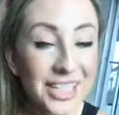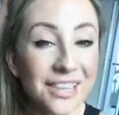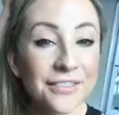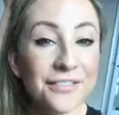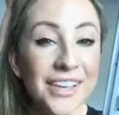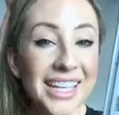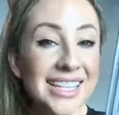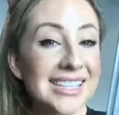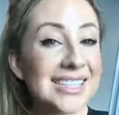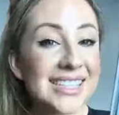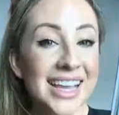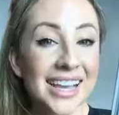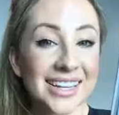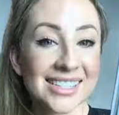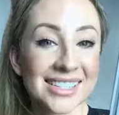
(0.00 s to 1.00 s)
fit in
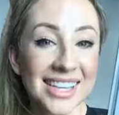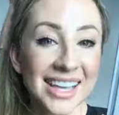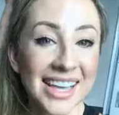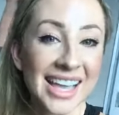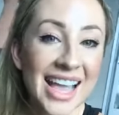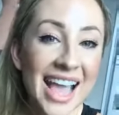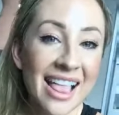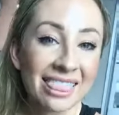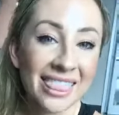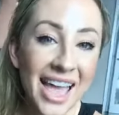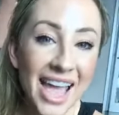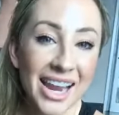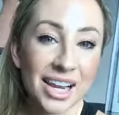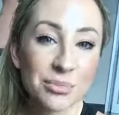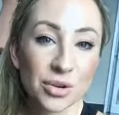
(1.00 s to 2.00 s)
six, leg
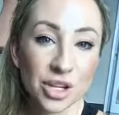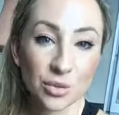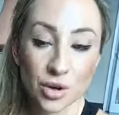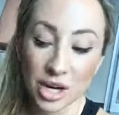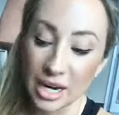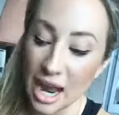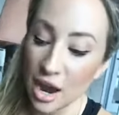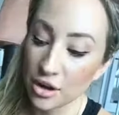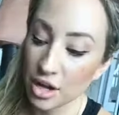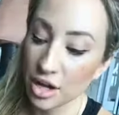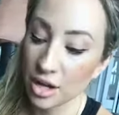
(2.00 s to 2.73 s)
and booty workout,